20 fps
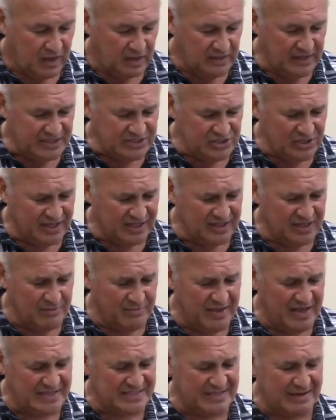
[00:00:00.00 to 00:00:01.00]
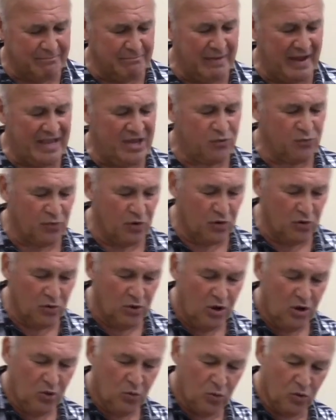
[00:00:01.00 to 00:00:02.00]
Let's look at the amazing
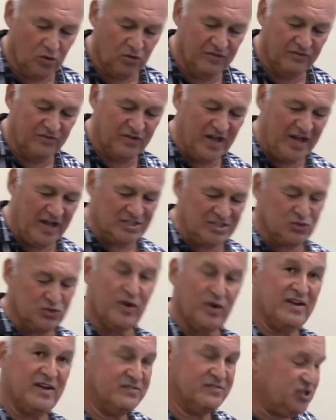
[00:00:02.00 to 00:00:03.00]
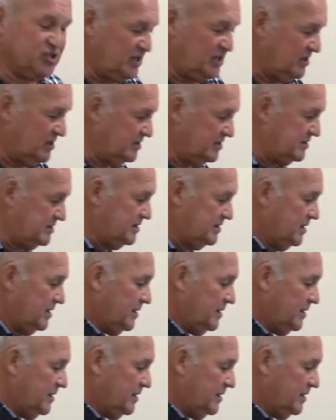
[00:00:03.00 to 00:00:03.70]
micro world of God's creative genius.